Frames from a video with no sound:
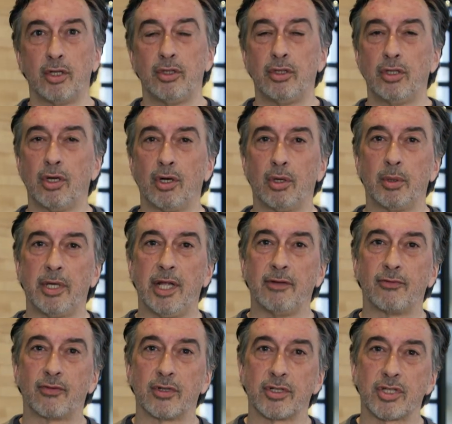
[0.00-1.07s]
You know, when I
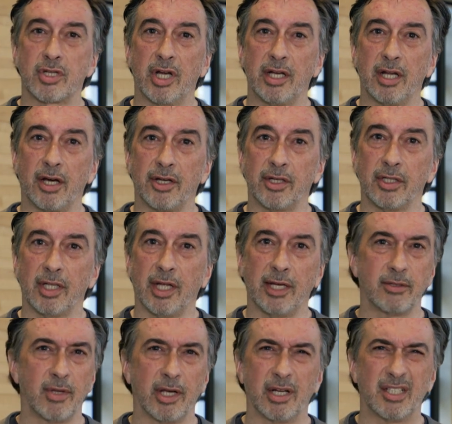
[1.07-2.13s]
first tried Aral, I
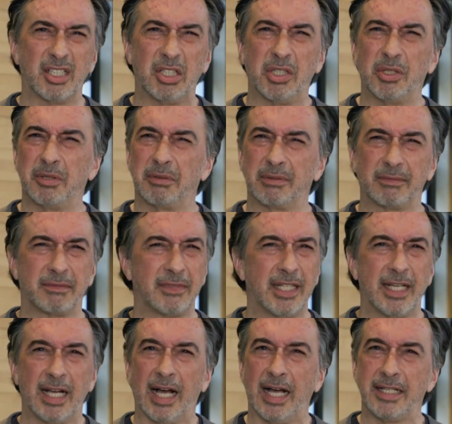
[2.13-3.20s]
was like, oh,
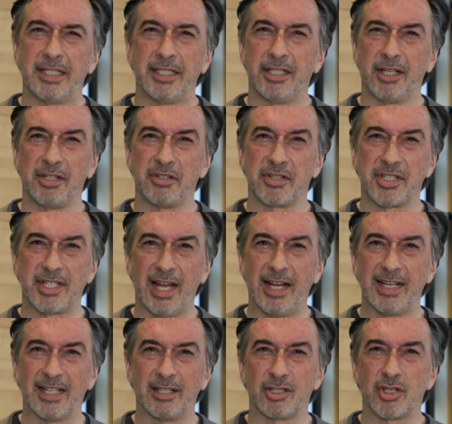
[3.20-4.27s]
I didn't
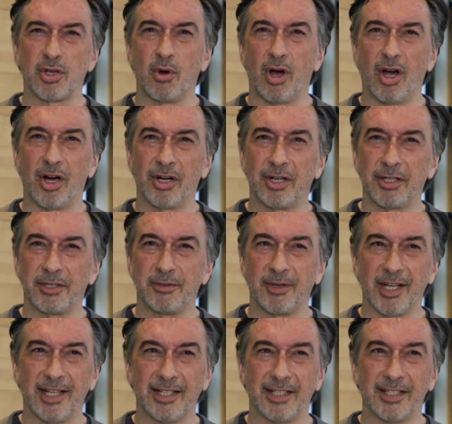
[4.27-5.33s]
understand it. It's so hard,
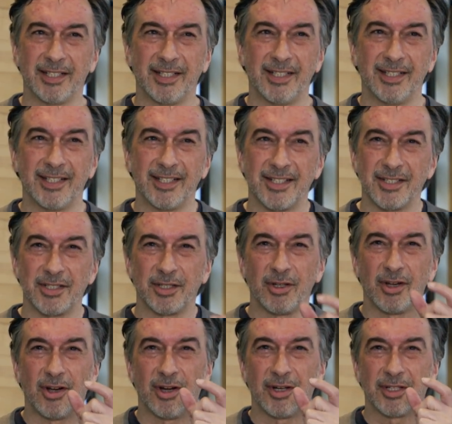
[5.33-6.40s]
right?
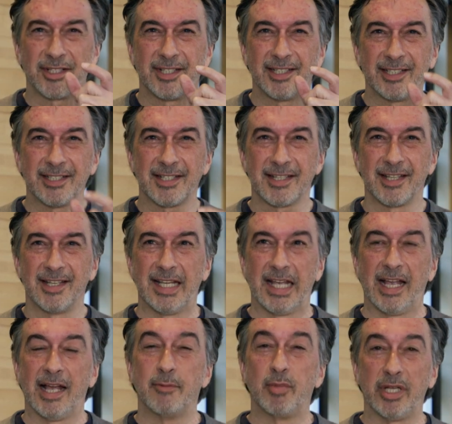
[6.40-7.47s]
Little hard things.
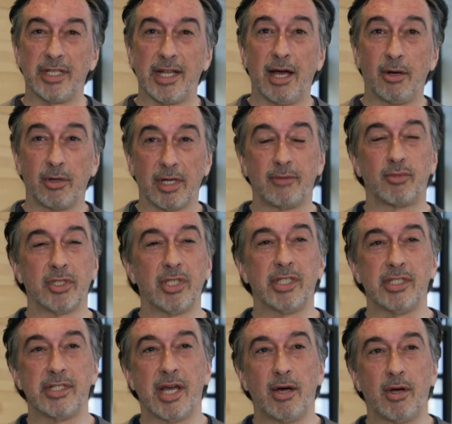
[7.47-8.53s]
But now I
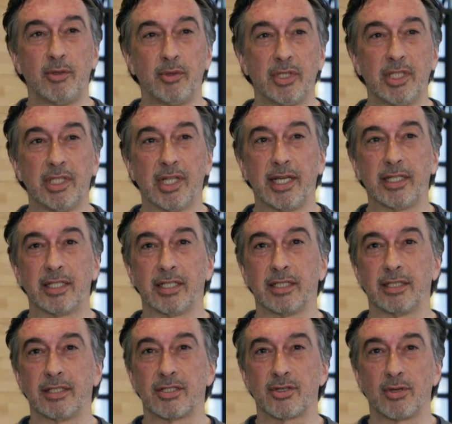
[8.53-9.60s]
really like it,
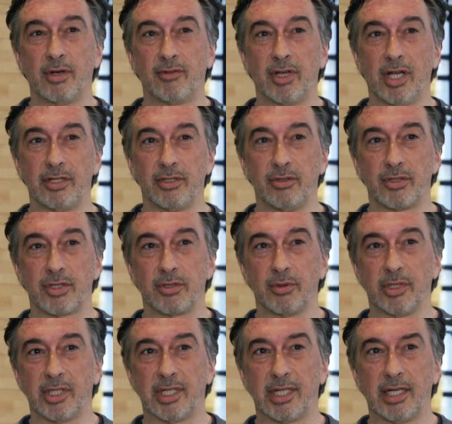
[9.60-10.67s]
so I've gotten used to
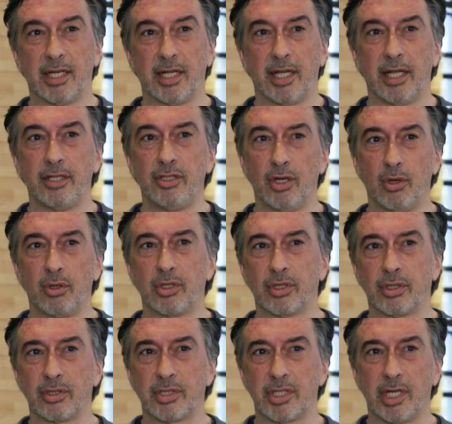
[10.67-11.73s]
it. And
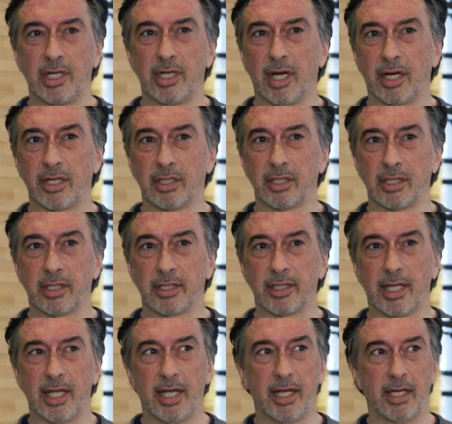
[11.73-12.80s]
yogurt and Aral
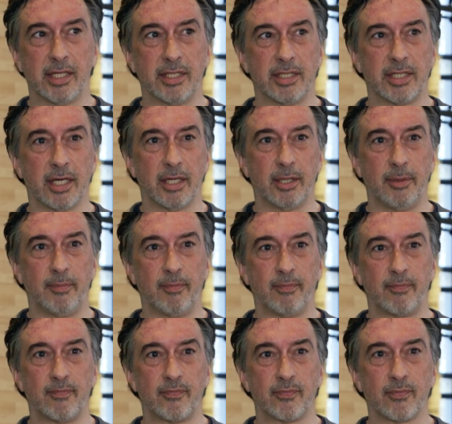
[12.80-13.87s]
and
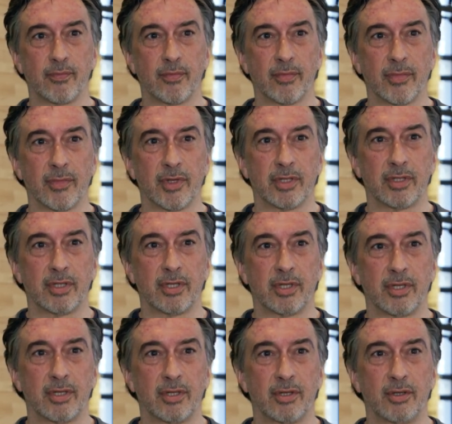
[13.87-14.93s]

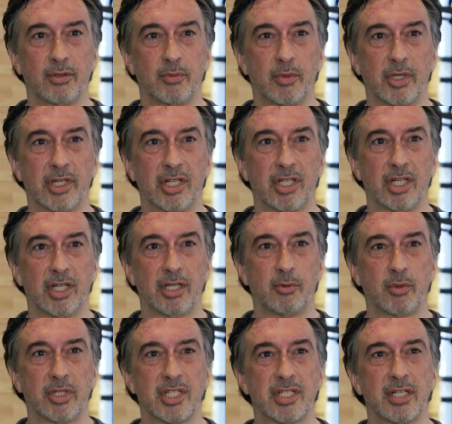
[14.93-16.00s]
oh my God,
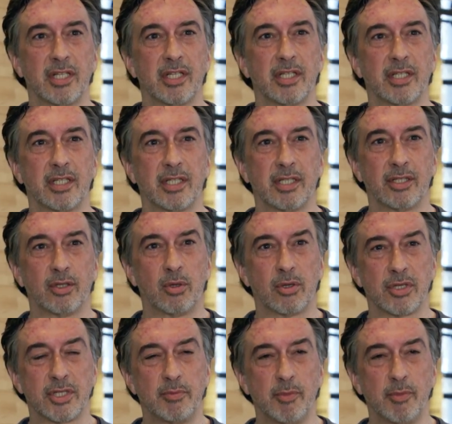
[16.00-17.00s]
what is it? The horse